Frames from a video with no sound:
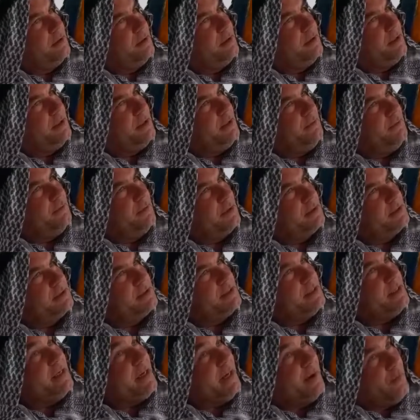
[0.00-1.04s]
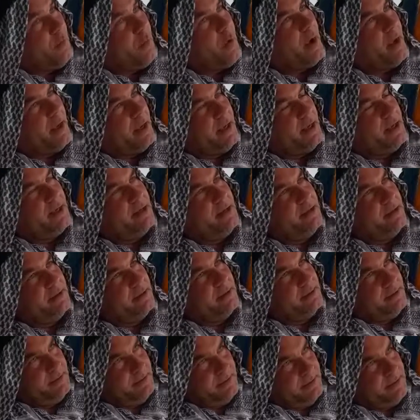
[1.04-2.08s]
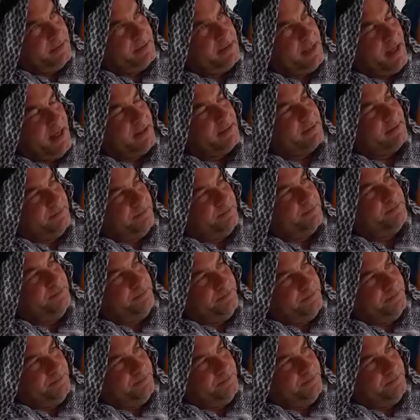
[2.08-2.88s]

he was, in a way, at that